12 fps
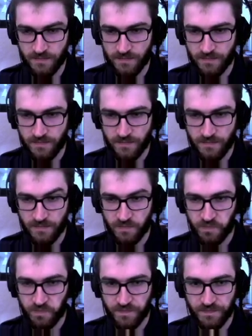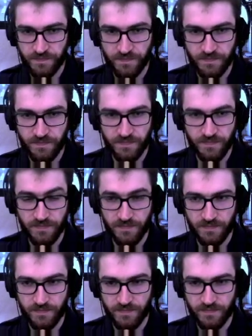
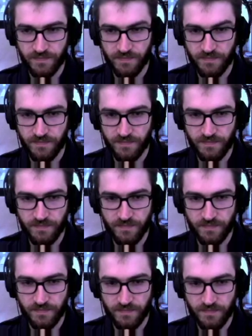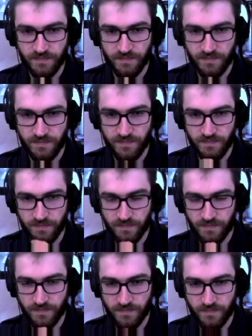
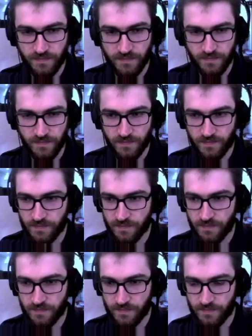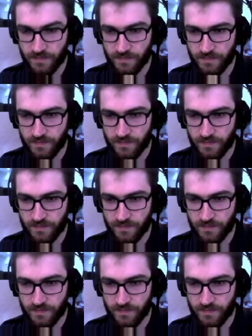No one is speaking in this clip.